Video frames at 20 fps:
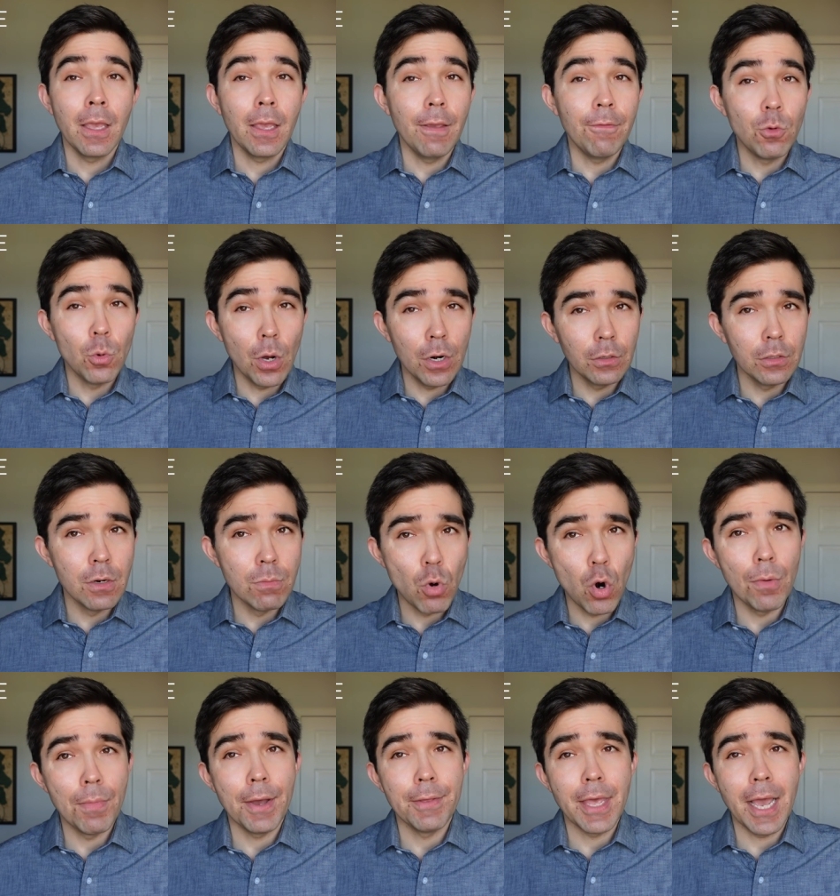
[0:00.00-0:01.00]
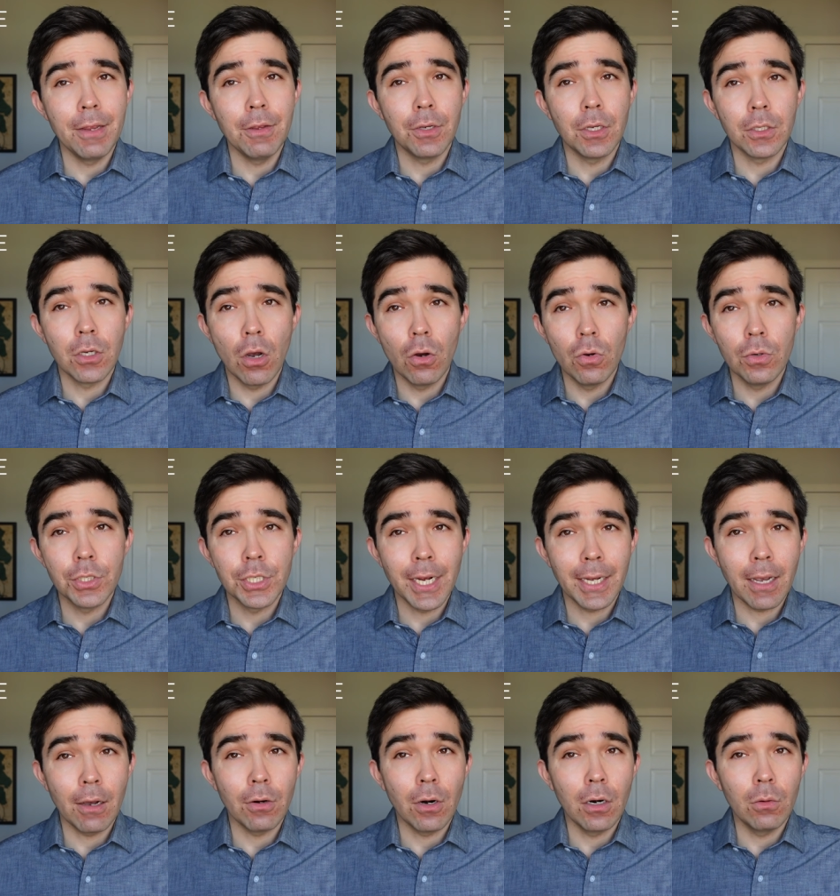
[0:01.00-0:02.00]
If you want to learn more about that, you can go
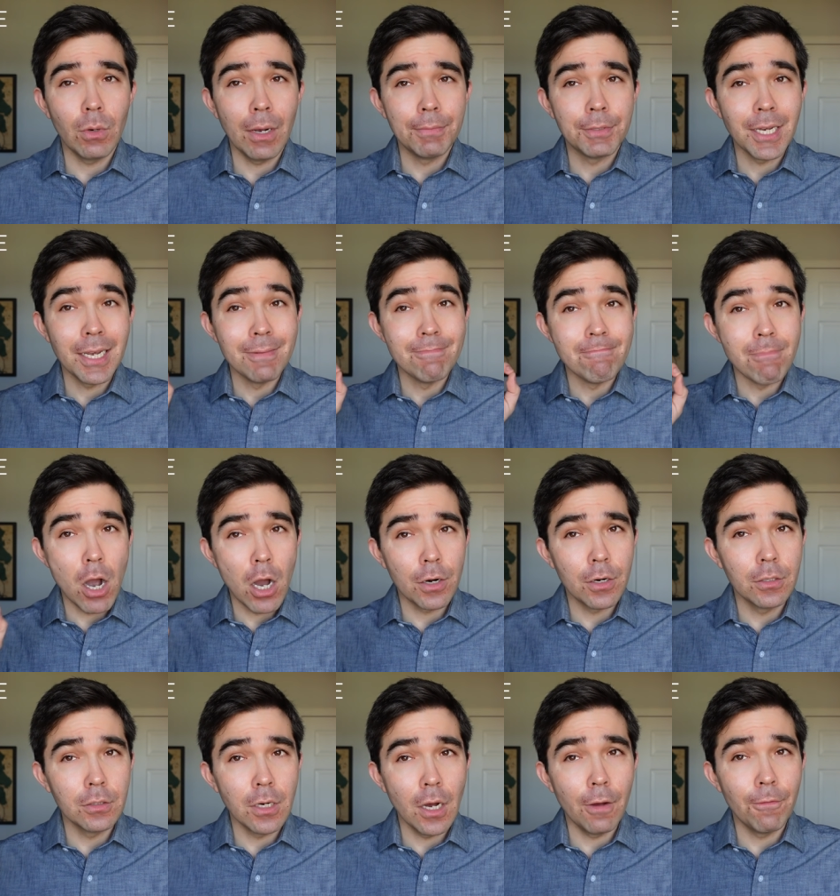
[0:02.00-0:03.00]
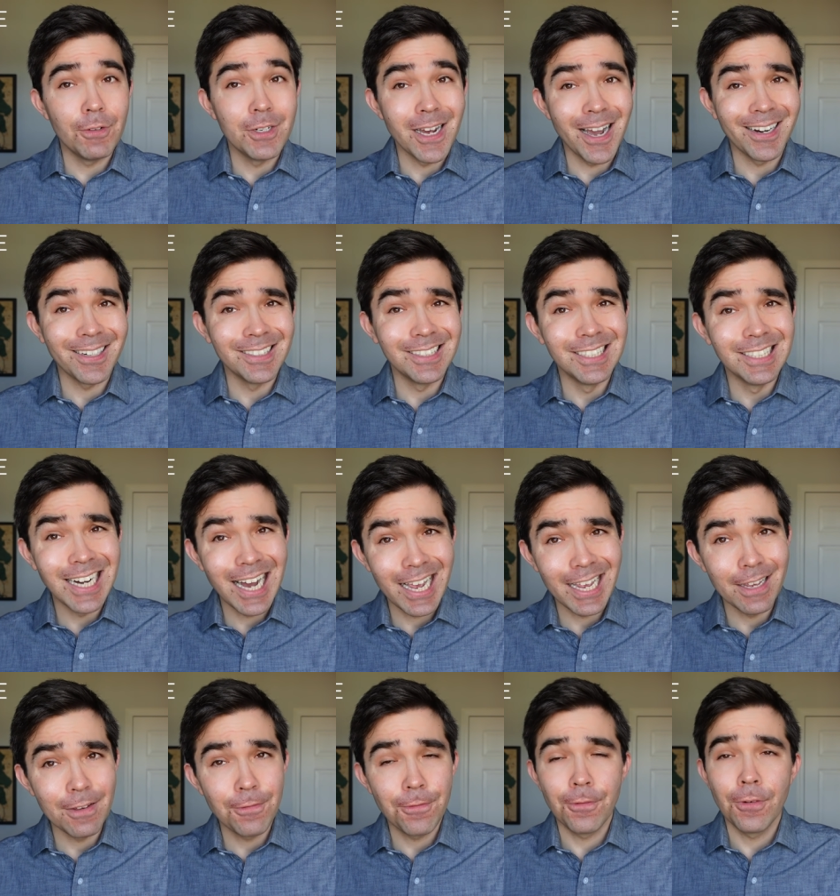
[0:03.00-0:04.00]
check out our website,
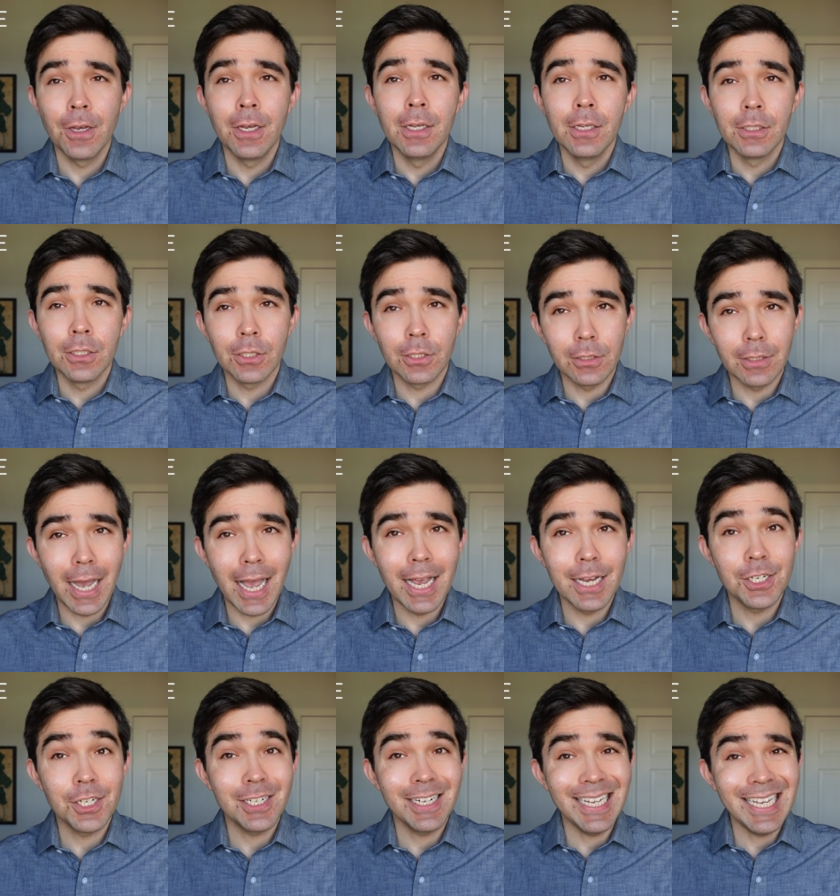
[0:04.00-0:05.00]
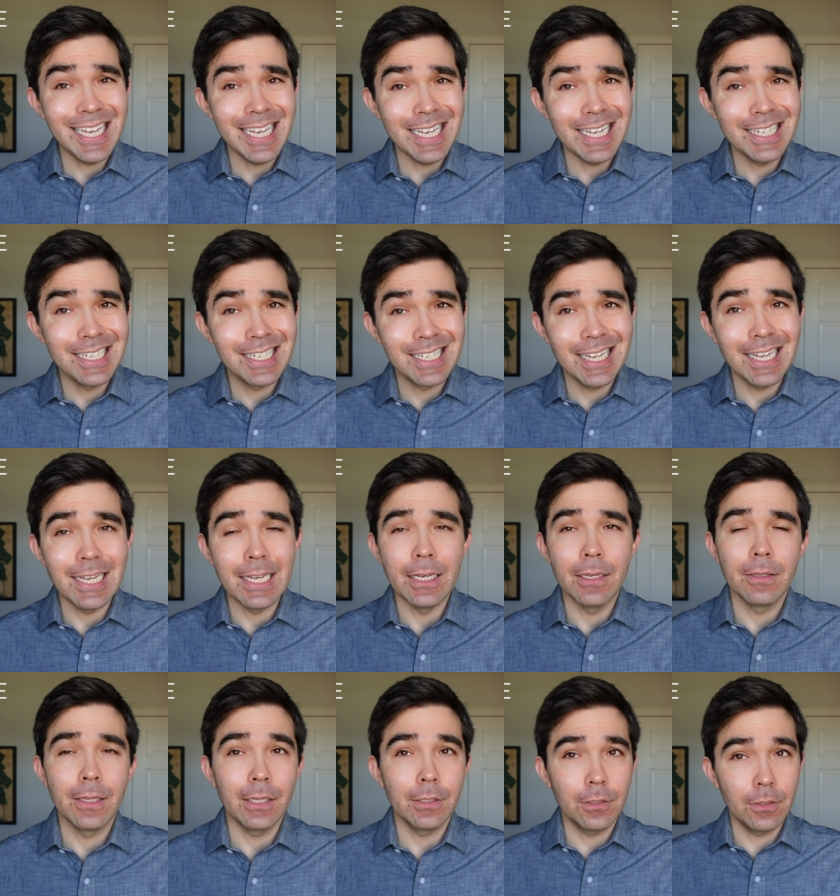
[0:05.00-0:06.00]
modernlove.life slash
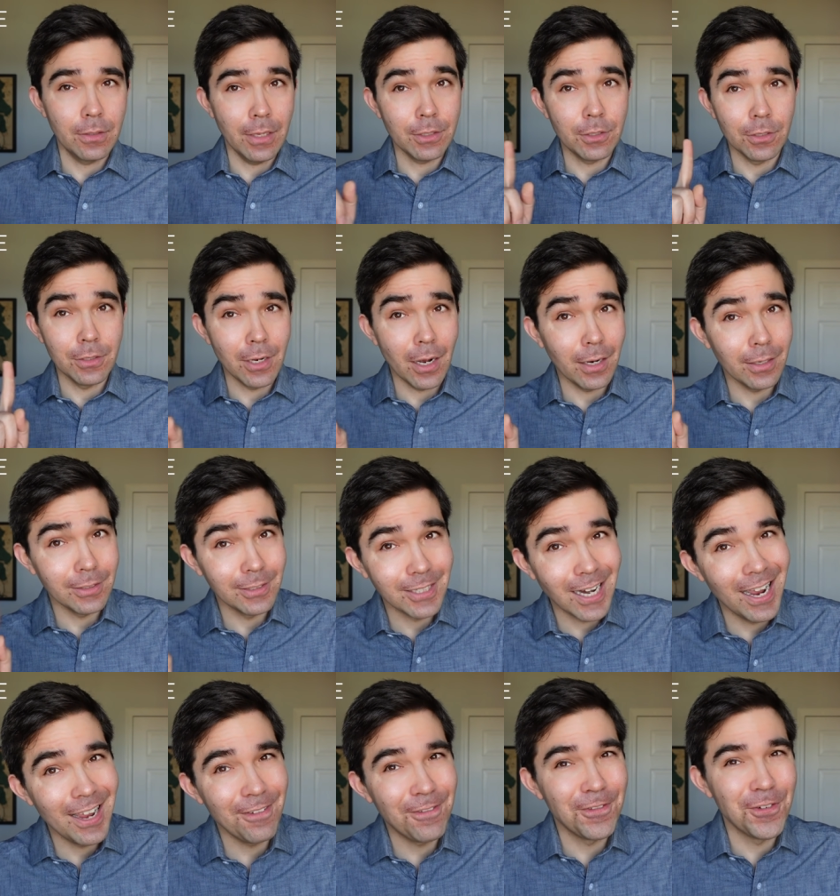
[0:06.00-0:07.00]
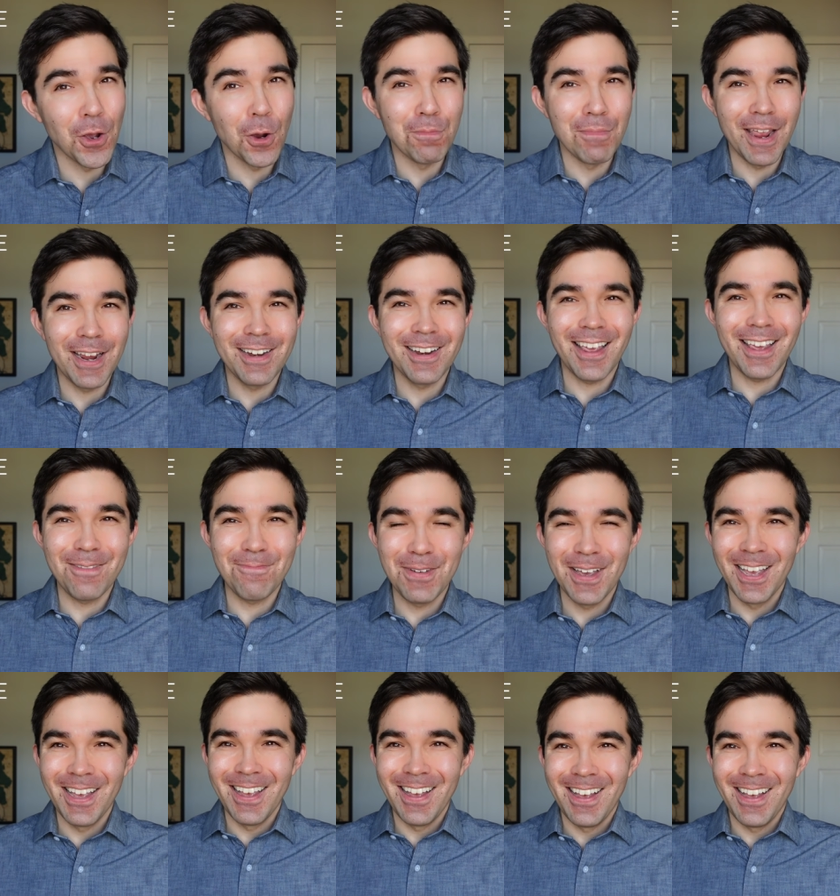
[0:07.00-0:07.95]
ec that's that's a dot life domain name